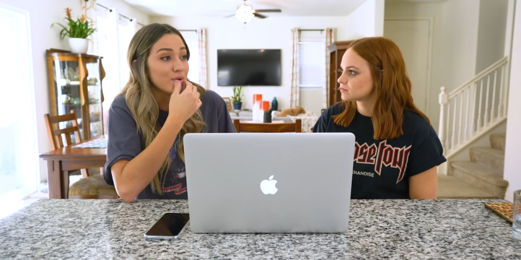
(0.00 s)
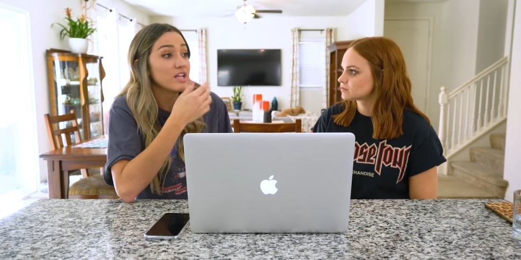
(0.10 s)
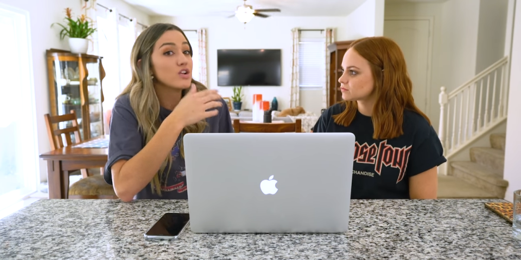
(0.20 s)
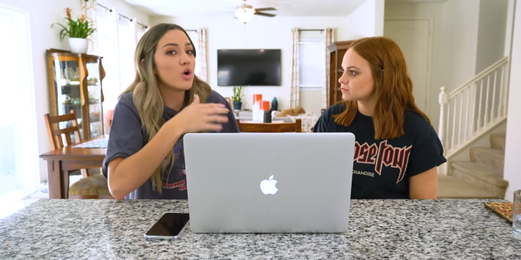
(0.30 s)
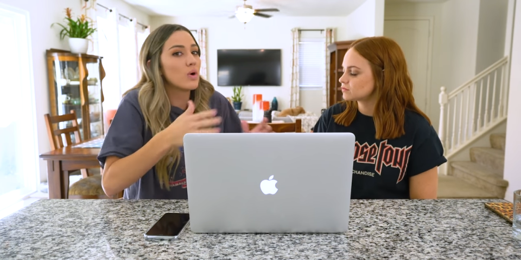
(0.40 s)
Speaker 1: we
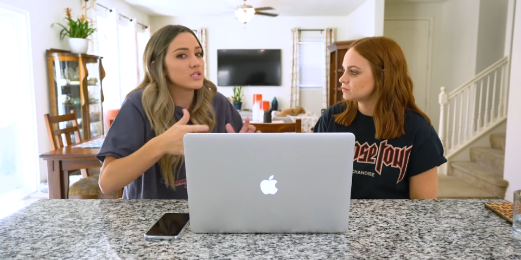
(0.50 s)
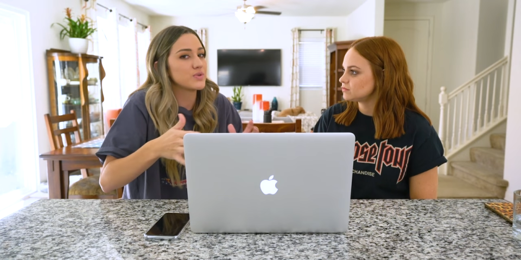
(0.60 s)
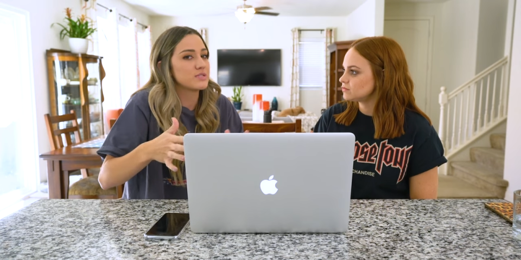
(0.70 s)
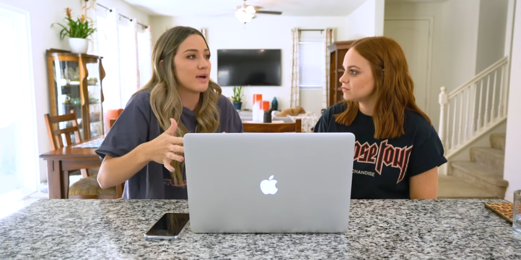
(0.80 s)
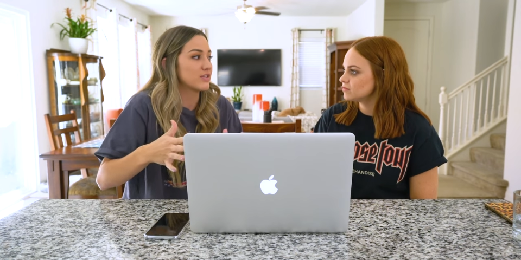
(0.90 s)
didn't know what
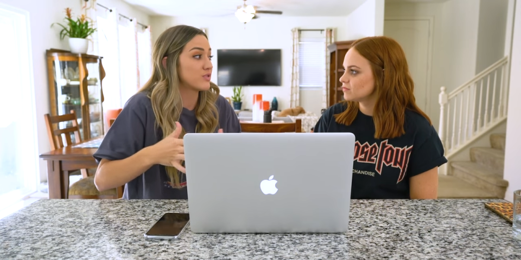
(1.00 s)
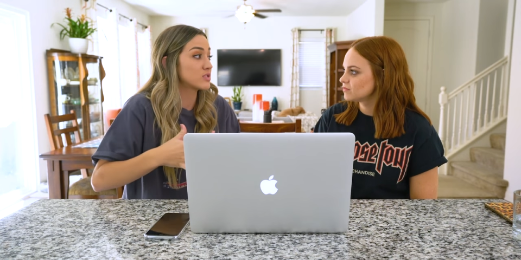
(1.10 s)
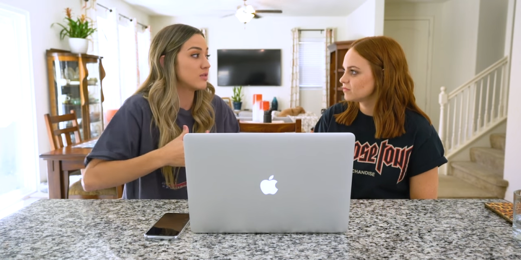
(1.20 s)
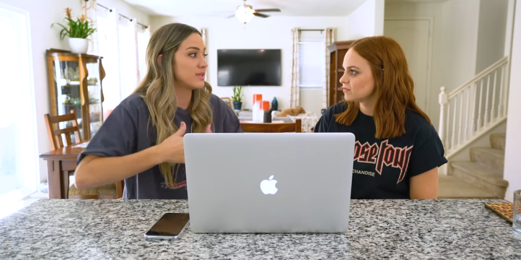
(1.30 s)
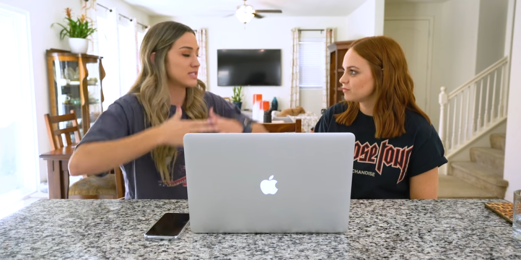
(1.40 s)
to expect. If it
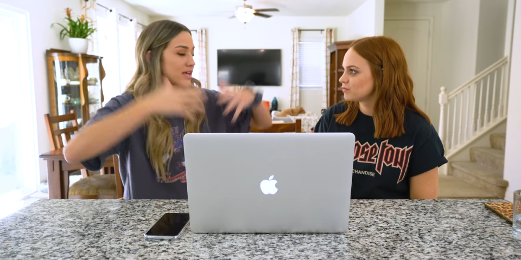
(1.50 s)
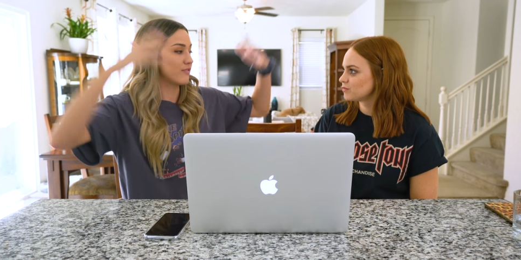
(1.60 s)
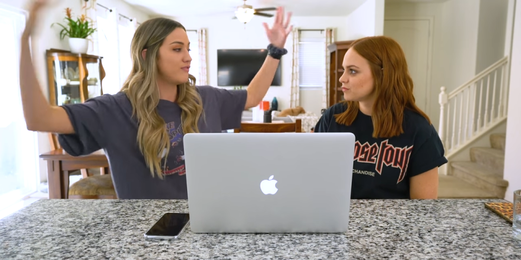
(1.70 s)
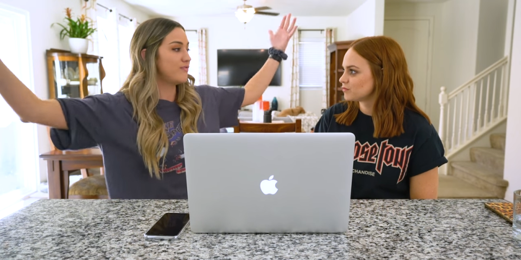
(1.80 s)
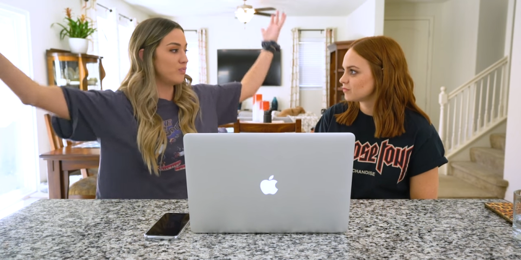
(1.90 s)
was going to be this like
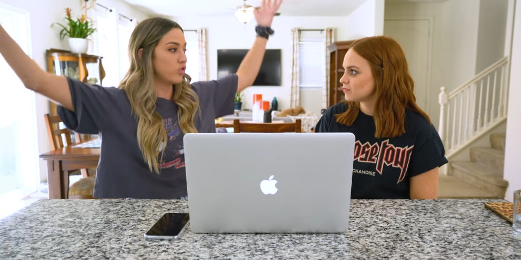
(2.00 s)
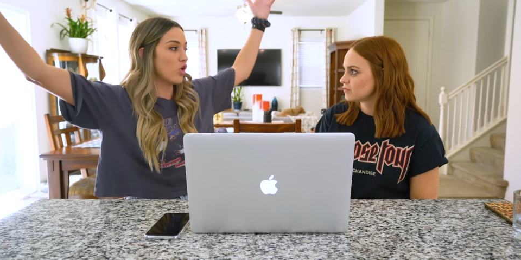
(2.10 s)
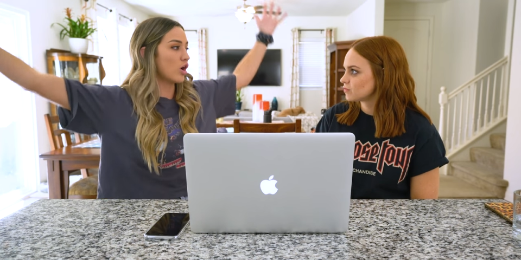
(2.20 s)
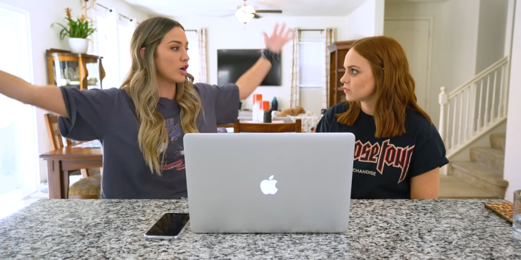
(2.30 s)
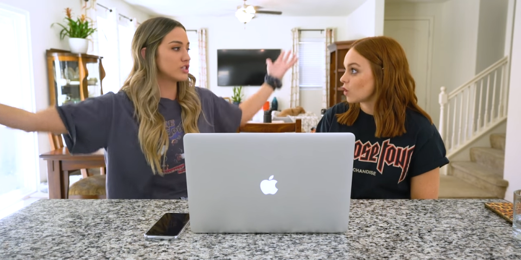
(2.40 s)

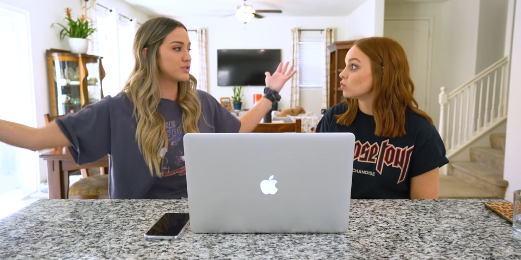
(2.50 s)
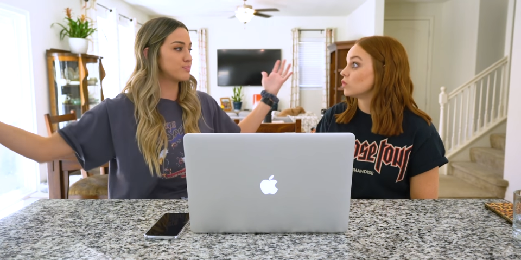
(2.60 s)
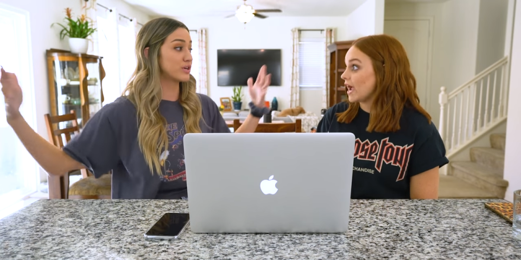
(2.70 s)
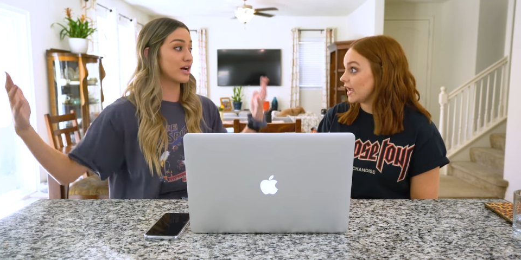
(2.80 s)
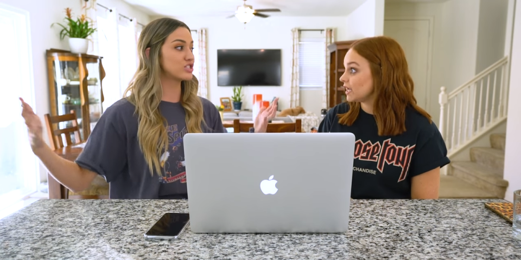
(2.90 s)
large
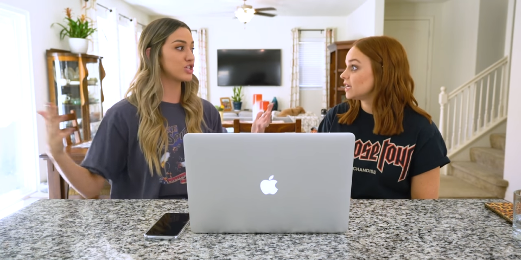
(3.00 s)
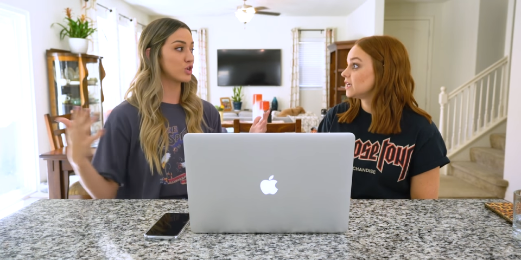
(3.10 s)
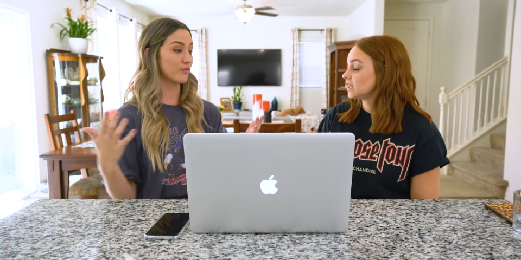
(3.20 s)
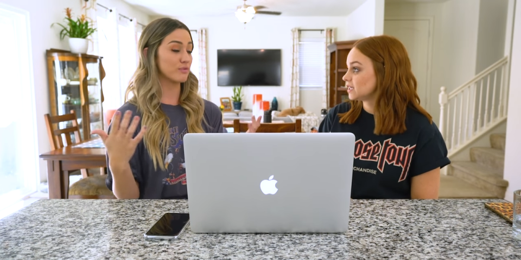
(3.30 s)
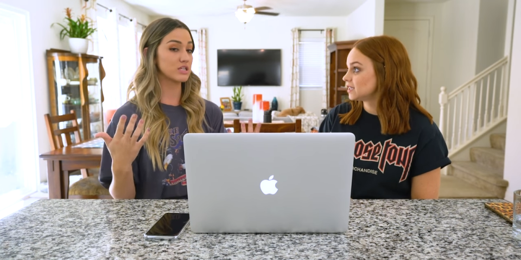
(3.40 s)
right.
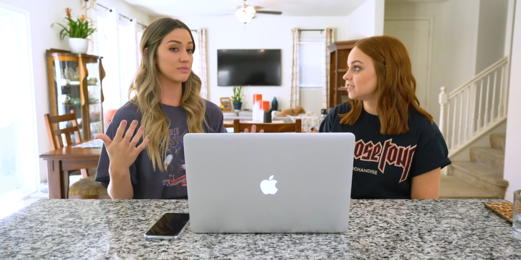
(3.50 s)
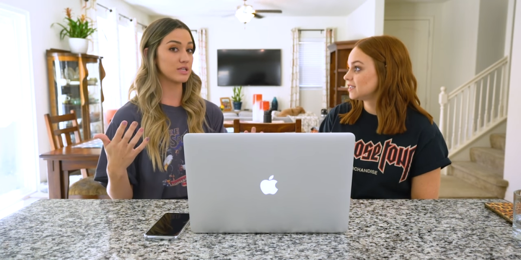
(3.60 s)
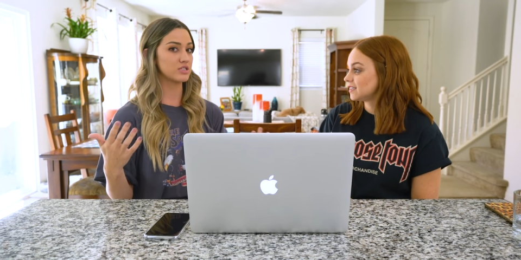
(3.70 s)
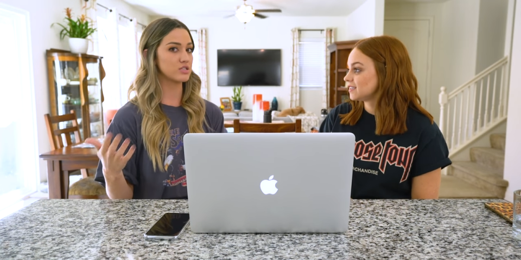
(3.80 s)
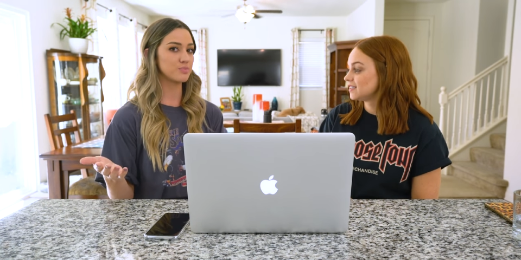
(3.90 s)
production, or if it was going to
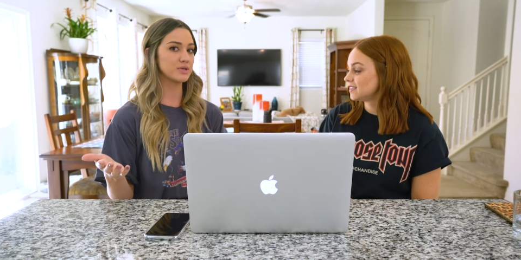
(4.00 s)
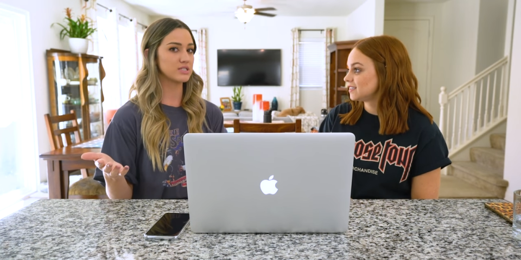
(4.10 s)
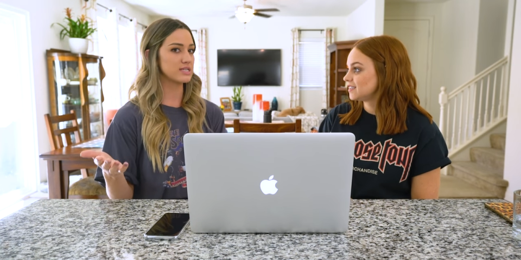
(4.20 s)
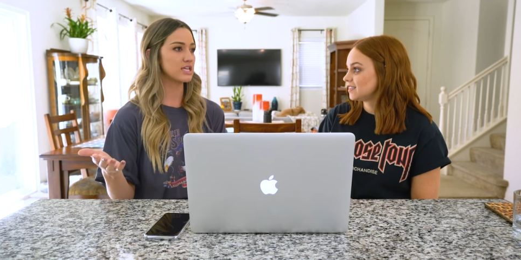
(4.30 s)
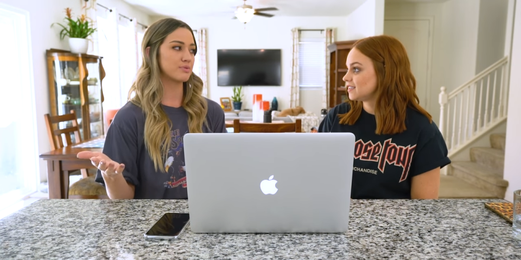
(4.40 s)
be this super
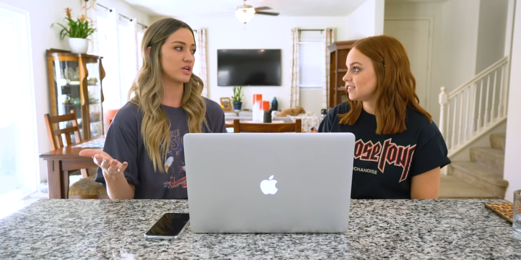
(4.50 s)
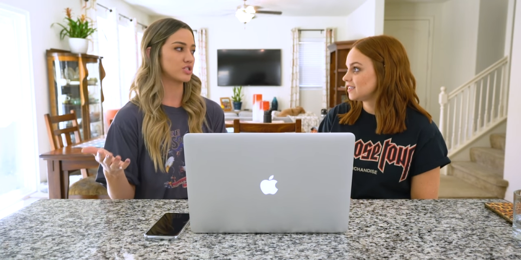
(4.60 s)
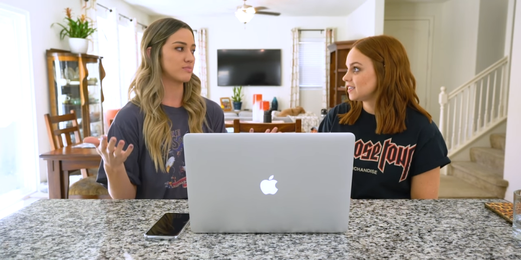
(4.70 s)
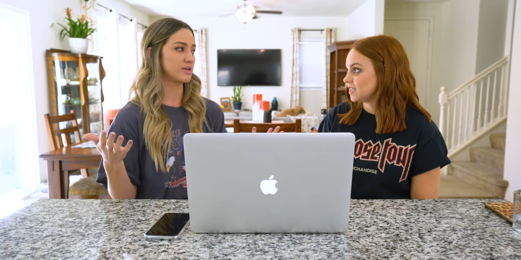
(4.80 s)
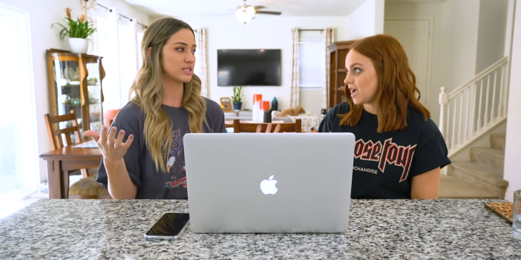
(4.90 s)
dinky
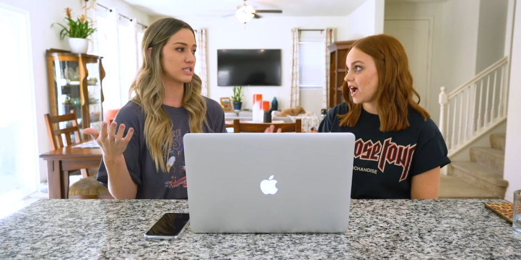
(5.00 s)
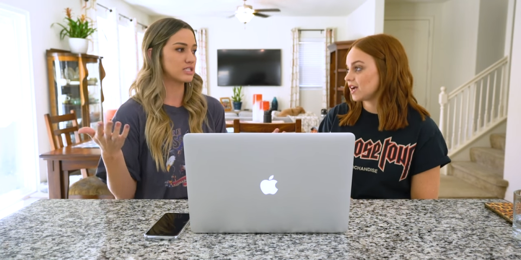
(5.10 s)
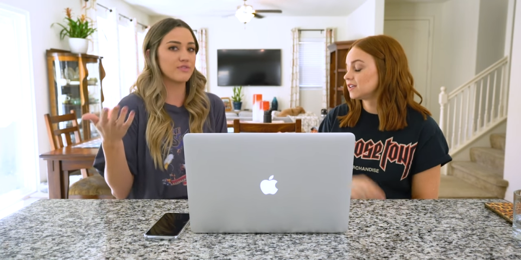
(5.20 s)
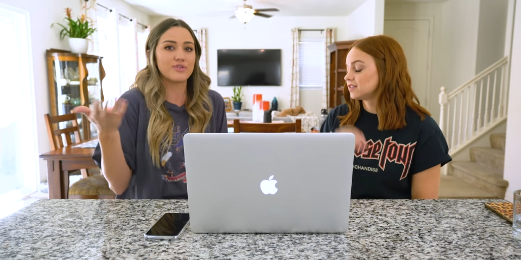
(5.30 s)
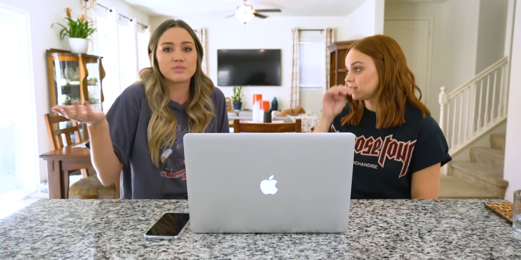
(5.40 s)
production, because yeah.
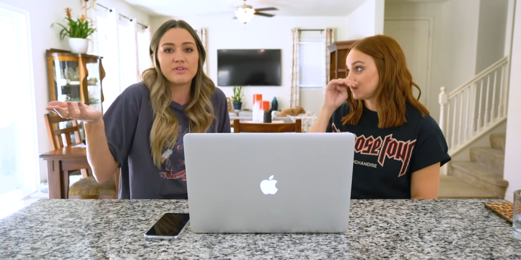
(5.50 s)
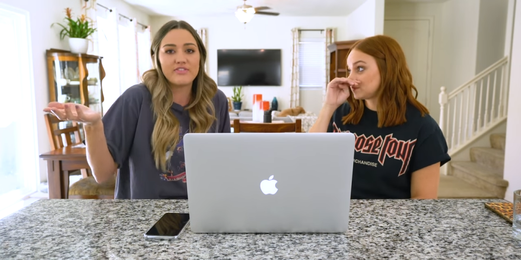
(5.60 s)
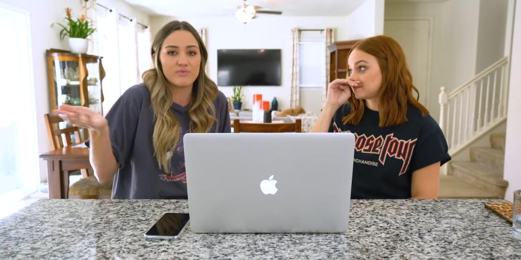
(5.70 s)
it's the first.